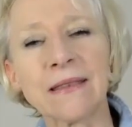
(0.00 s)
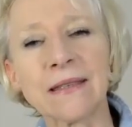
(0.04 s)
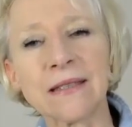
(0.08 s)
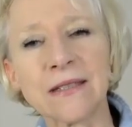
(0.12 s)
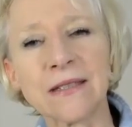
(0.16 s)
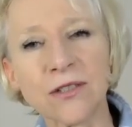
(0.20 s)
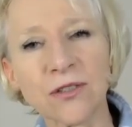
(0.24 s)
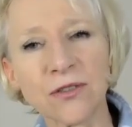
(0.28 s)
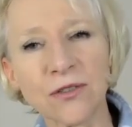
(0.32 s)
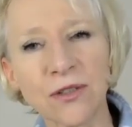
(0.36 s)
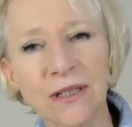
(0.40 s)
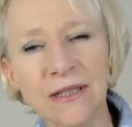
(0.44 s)
the
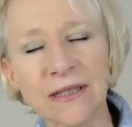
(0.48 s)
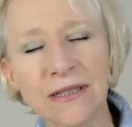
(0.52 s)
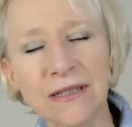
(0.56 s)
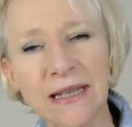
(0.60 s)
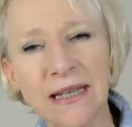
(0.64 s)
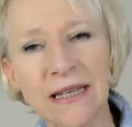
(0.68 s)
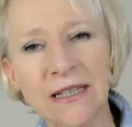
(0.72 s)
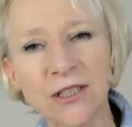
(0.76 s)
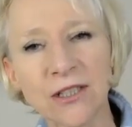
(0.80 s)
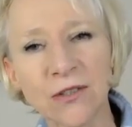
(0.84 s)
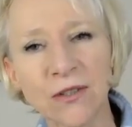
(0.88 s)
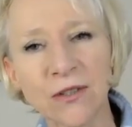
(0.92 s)
strict
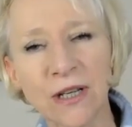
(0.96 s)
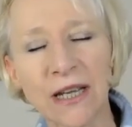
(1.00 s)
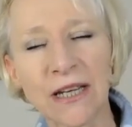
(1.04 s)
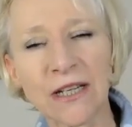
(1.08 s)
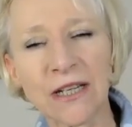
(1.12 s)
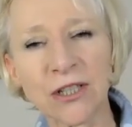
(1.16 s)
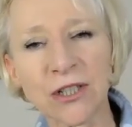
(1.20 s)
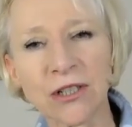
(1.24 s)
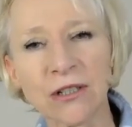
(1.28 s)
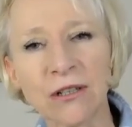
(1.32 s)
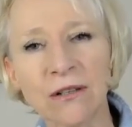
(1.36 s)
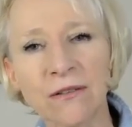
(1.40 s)

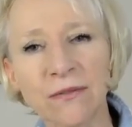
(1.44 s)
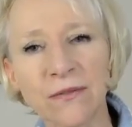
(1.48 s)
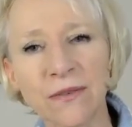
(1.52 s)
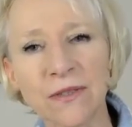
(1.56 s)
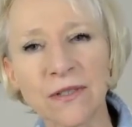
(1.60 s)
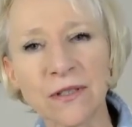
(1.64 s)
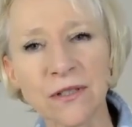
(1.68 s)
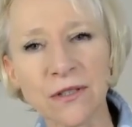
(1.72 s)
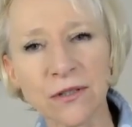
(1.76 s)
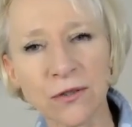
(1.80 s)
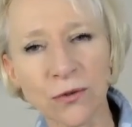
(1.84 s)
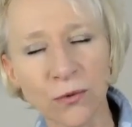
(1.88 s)
education of
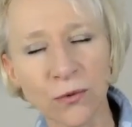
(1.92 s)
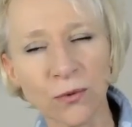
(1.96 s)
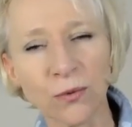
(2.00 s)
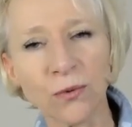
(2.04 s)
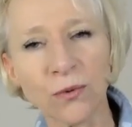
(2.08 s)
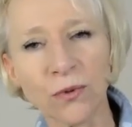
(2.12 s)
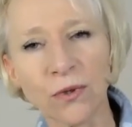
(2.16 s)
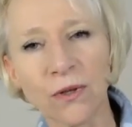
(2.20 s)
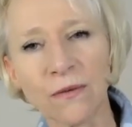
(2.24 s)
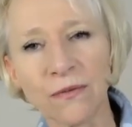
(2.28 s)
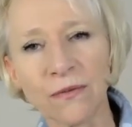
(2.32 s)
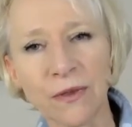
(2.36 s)
the
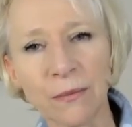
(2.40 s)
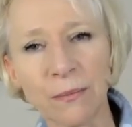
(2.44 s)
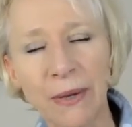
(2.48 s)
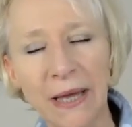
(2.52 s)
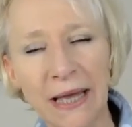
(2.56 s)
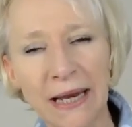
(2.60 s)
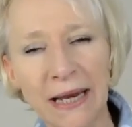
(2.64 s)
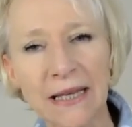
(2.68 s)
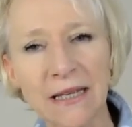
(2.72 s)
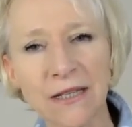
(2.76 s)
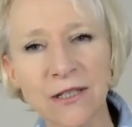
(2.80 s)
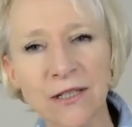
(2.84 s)
school, of the
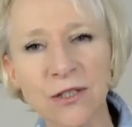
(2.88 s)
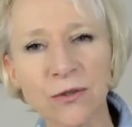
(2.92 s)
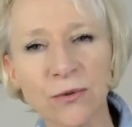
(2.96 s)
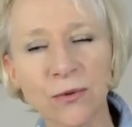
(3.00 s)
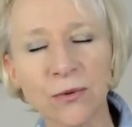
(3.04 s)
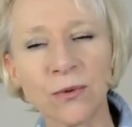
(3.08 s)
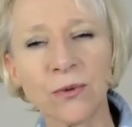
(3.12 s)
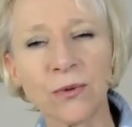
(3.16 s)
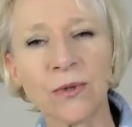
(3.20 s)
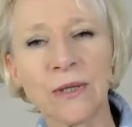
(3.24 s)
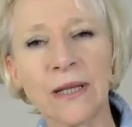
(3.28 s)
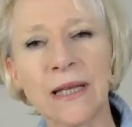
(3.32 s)
ballet
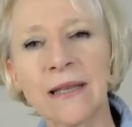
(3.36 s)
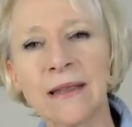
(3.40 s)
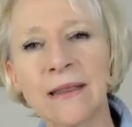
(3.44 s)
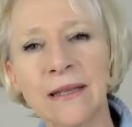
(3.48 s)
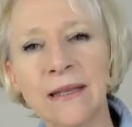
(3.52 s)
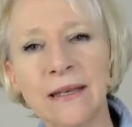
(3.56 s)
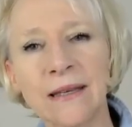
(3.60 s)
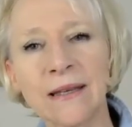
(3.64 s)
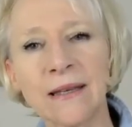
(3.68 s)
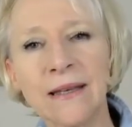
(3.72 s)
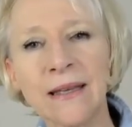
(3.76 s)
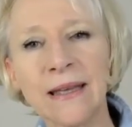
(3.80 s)
school and
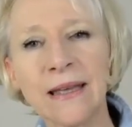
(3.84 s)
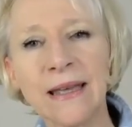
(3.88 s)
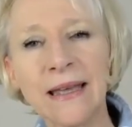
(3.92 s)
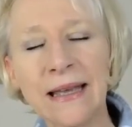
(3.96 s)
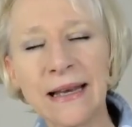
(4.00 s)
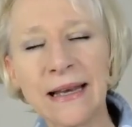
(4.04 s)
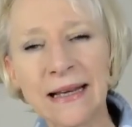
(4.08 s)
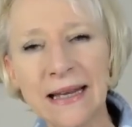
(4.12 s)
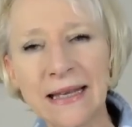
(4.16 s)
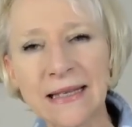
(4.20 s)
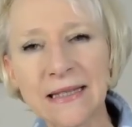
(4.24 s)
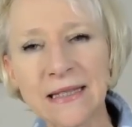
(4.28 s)
the
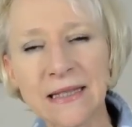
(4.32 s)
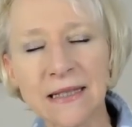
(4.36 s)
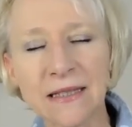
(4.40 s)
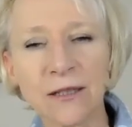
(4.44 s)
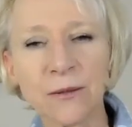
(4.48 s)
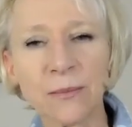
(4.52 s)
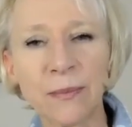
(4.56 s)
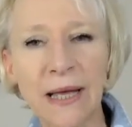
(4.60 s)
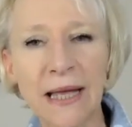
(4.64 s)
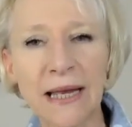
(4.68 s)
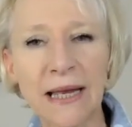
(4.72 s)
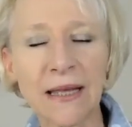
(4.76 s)

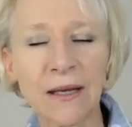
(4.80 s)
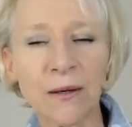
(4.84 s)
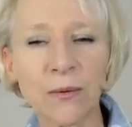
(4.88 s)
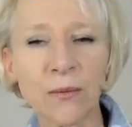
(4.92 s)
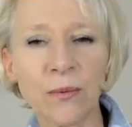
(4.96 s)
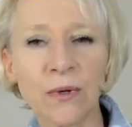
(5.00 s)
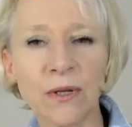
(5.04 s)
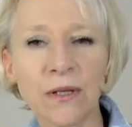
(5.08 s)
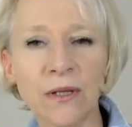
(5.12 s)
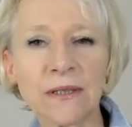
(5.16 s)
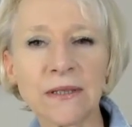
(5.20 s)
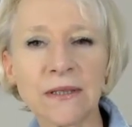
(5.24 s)
classical ballet
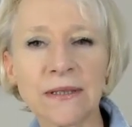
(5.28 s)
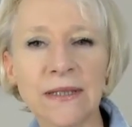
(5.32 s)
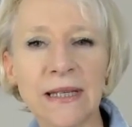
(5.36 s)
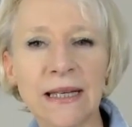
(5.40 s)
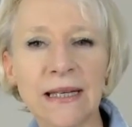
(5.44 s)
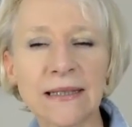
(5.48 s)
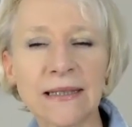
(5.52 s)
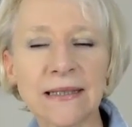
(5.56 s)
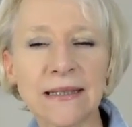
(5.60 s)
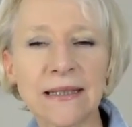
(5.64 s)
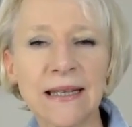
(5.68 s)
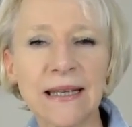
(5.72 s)
world,
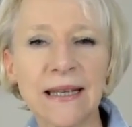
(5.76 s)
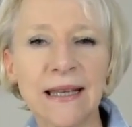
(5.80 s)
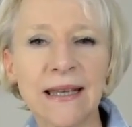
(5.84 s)
that